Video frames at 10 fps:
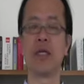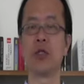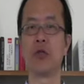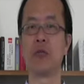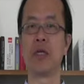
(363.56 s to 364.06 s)

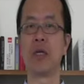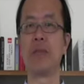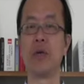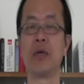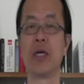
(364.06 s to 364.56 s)
into their
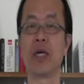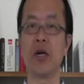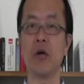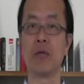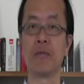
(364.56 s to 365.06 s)
building
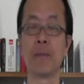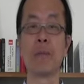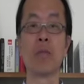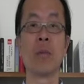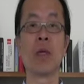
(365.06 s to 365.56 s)
code.
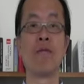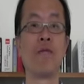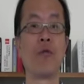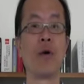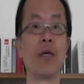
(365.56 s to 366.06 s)

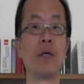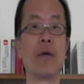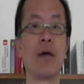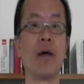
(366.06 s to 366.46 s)
For